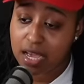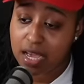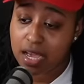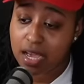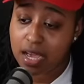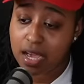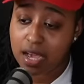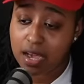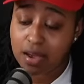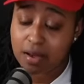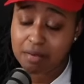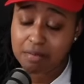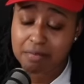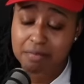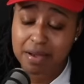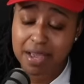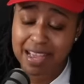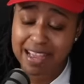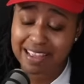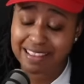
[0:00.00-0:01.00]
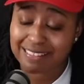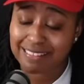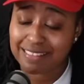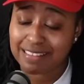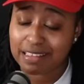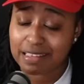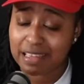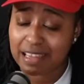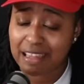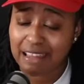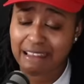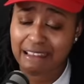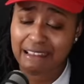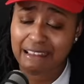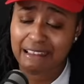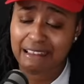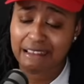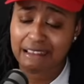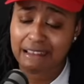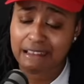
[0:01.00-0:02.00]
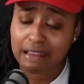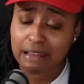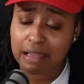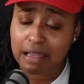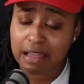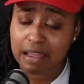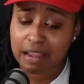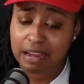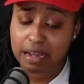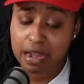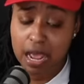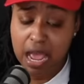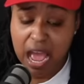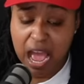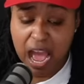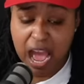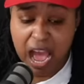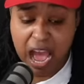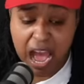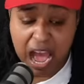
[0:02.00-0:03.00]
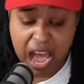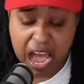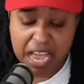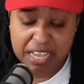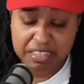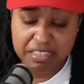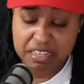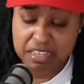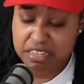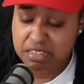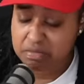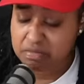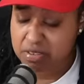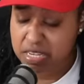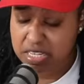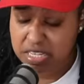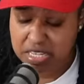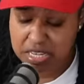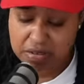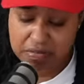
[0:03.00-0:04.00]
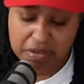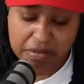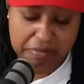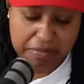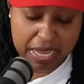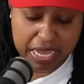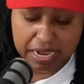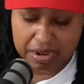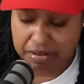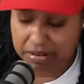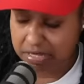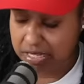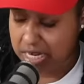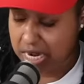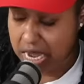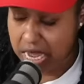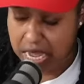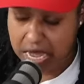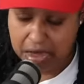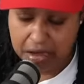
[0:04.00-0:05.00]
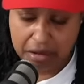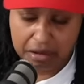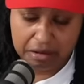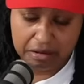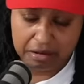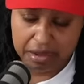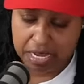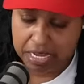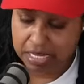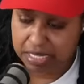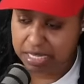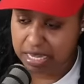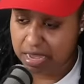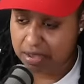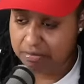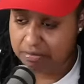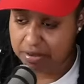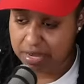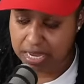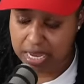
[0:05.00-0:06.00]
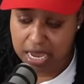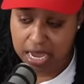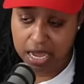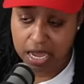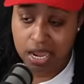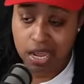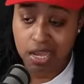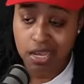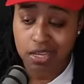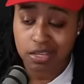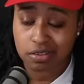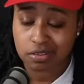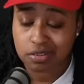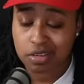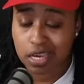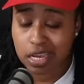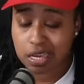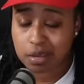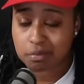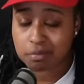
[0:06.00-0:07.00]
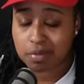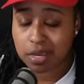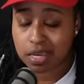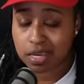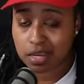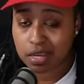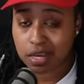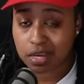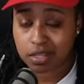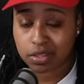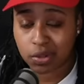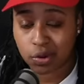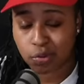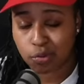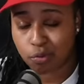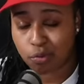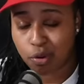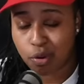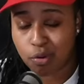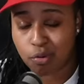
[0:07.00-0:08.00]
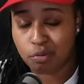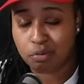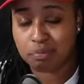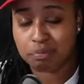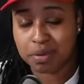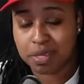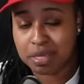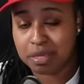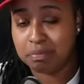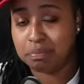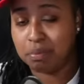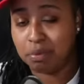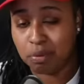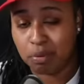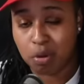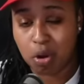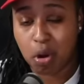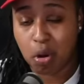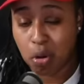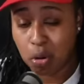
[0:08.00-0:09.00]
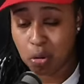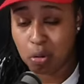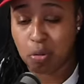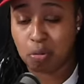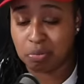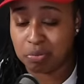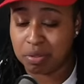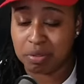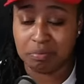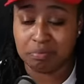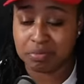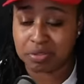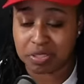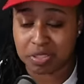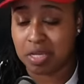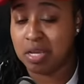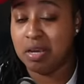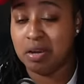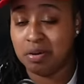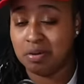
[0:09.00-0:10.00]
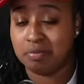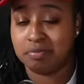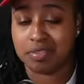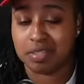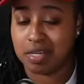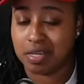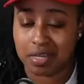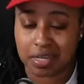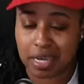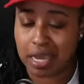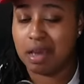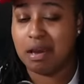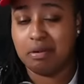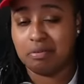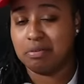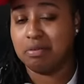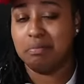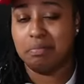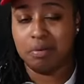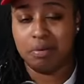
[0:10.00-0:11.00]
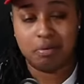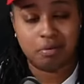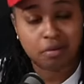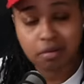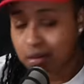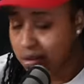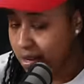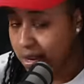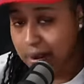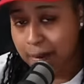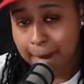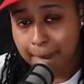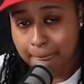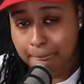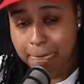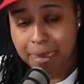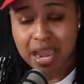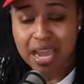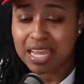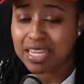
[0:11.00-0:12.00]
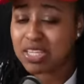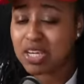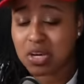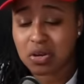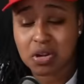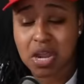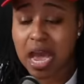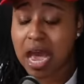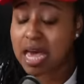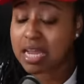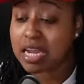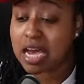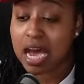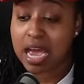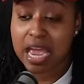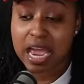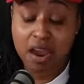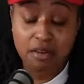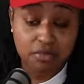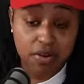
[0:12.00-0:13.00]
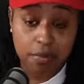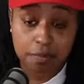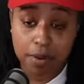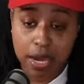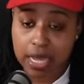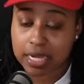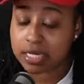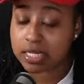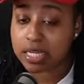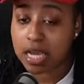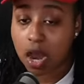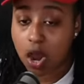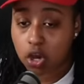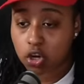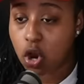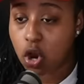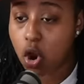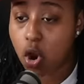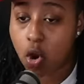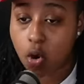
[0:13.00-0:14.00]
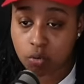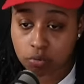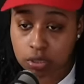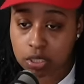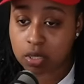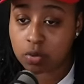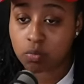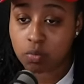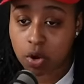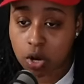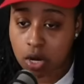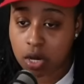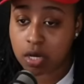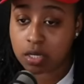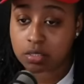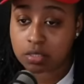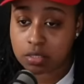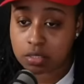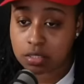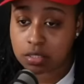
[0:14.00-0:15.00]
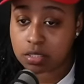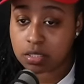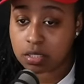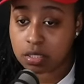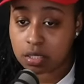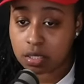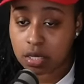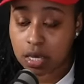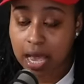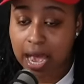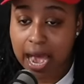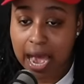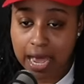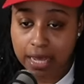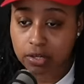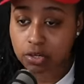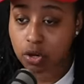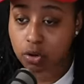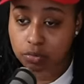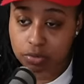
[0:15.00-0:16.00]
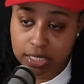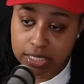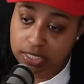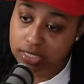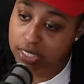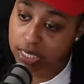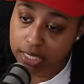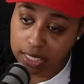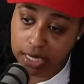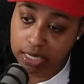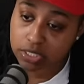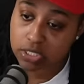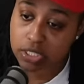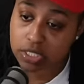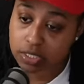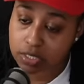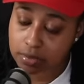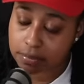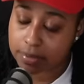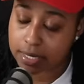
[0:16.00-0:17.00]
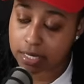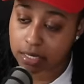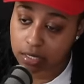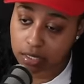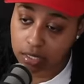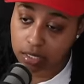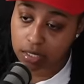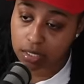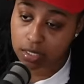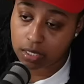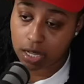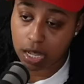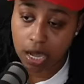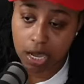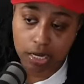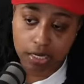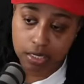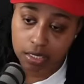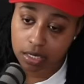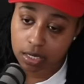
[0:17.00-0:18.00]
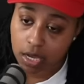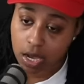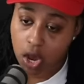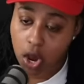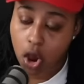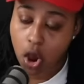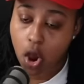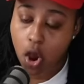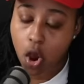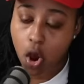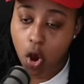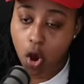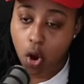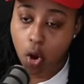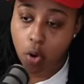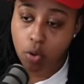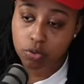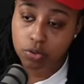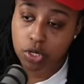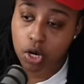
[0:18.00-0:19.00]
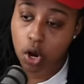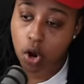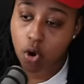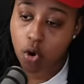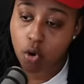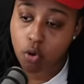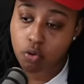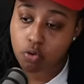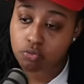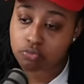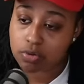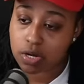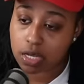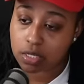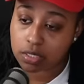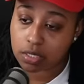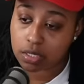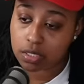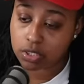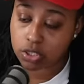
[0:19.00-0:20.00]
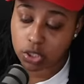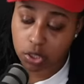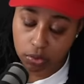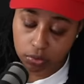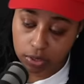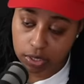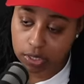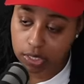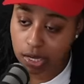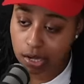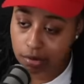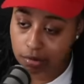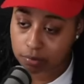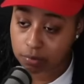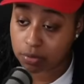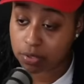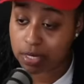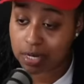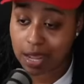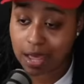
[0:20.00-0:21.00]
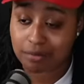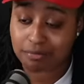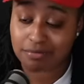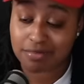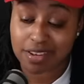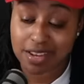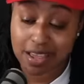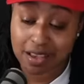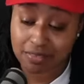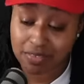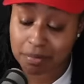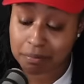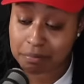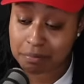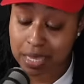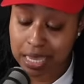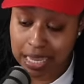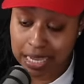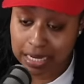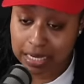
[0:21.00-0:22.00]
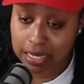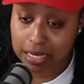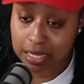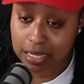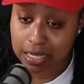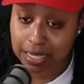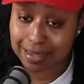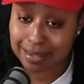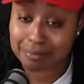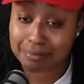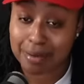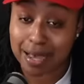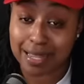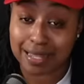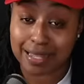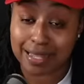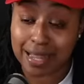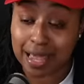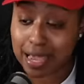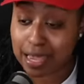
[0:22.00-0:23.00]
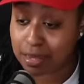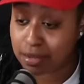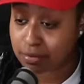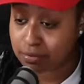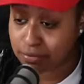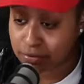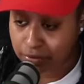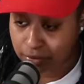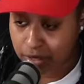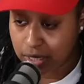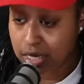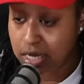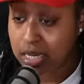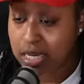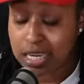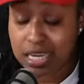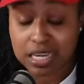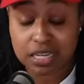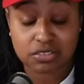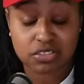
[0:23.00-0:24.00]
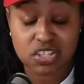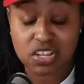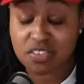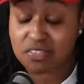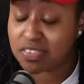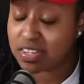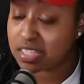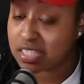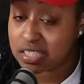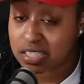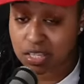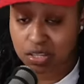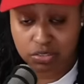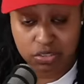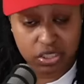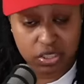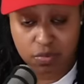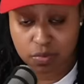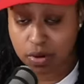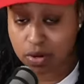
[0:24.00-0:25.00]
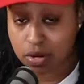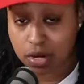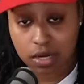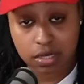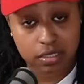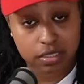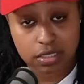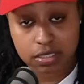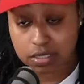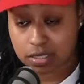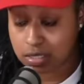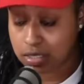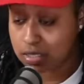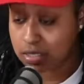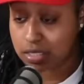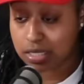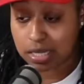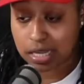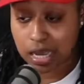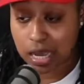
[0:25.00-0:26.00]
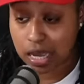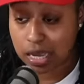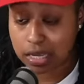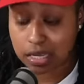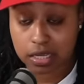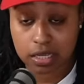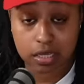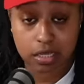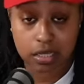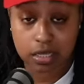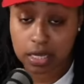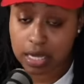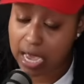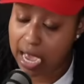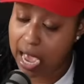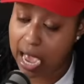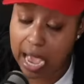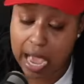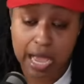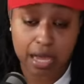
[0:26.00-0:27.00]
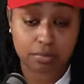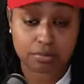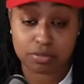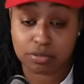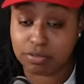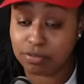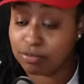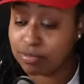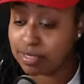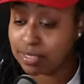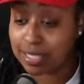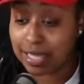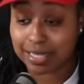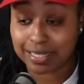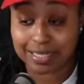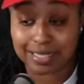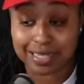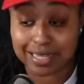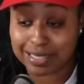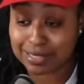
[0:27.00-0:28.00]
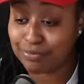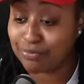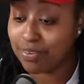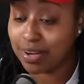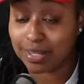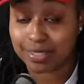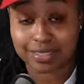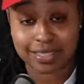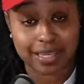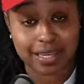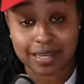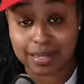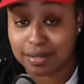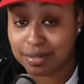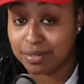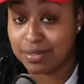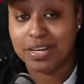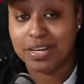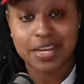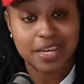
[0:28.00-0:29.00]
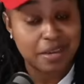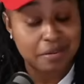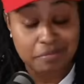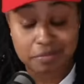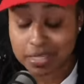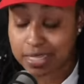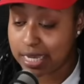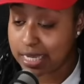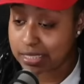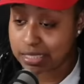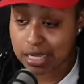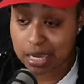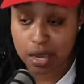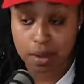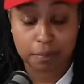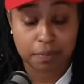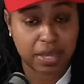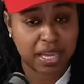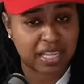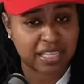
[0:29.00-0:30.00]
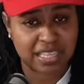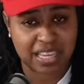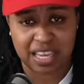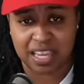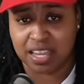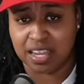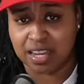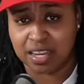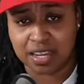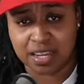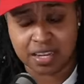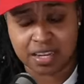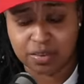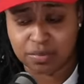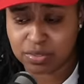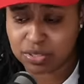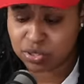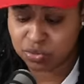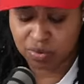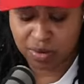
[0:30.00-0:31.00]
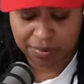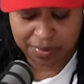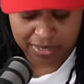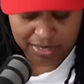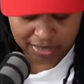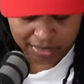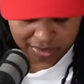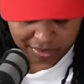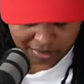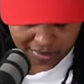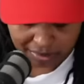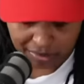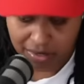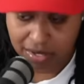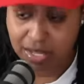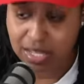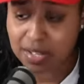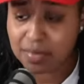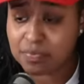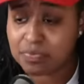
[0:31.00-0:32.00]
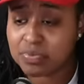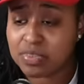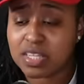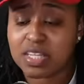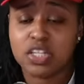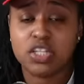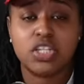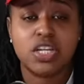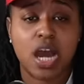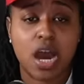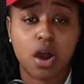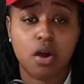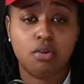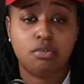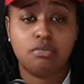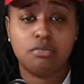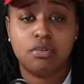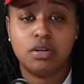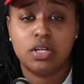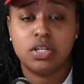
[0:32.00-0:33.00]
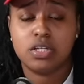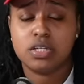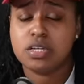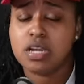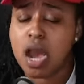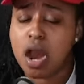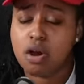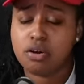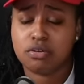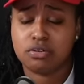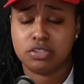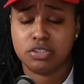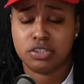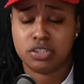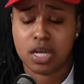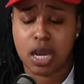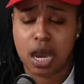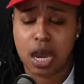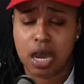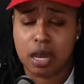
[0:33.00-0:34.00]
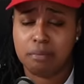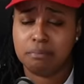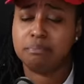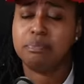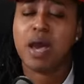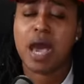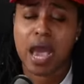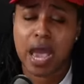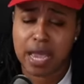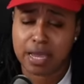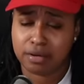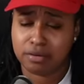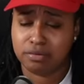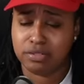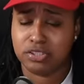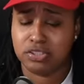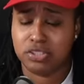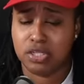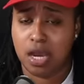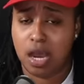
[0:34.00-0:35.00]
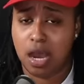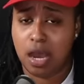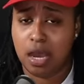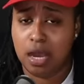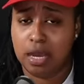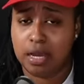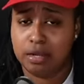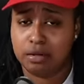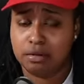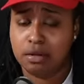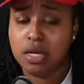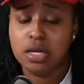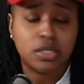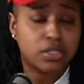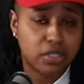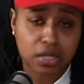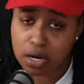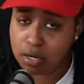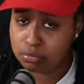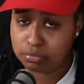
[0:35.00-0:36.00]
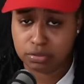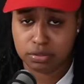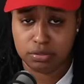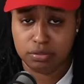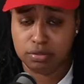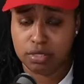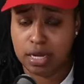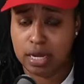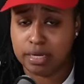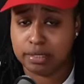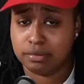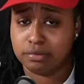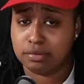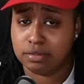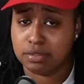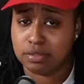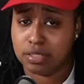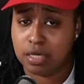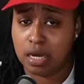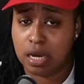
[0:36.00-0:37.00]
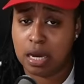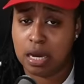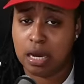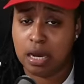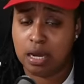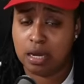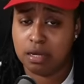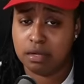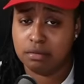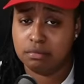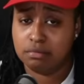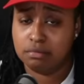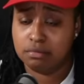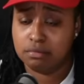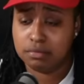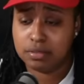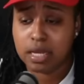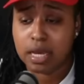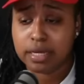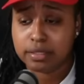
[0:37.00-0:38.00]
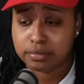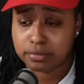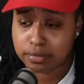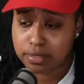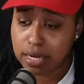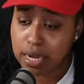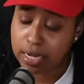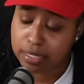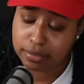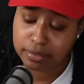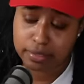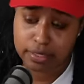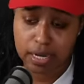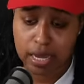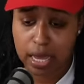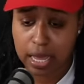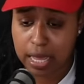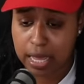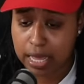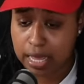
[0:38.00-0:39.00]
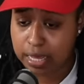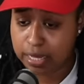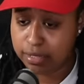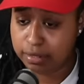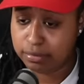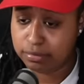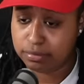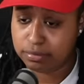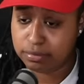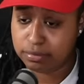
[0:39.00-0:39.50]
Oh my God. I just wish she would make Chrisean hold herself accountable. You can't make other grown people hold themselves accountable. You out of everybody, y'all only ones I know that say that shit to me. Like, hold a whole nother adult accountable that I've never met in my life. If she feels as though she wants Karlissa to D I E, I absolutely think that that's fucked up. But that's her opinion. What you want me to do? No. No, Chrisean. Bad, Chrisean. Don't do that, Chrisean. That's not nice.